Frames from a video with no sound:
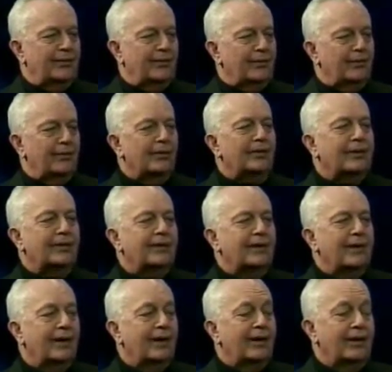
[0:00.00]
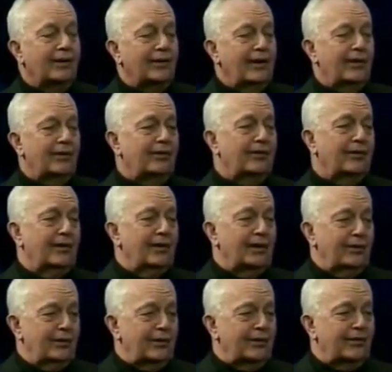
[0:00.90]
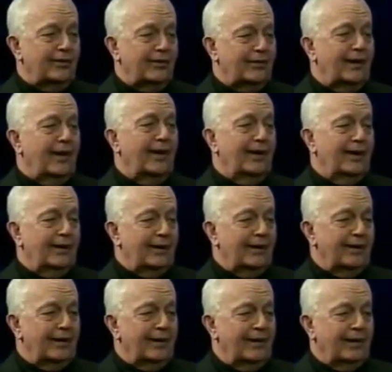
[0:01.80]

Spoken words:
so we're constantly, which is daily,